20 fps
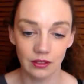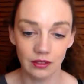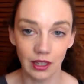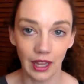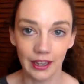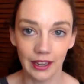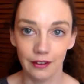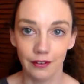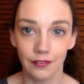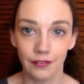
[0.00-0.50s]

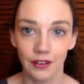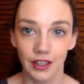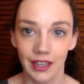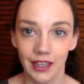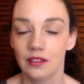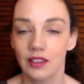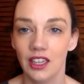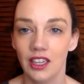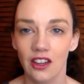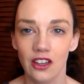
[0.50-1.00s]
life.
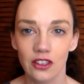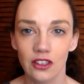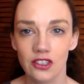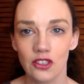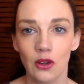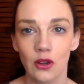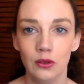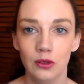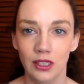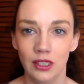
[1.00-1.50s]
They are
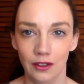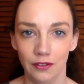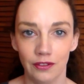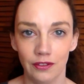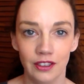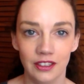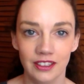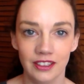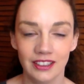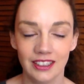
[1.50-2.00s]
so
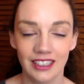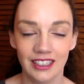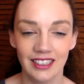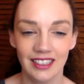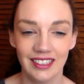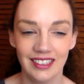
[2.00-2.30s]
different.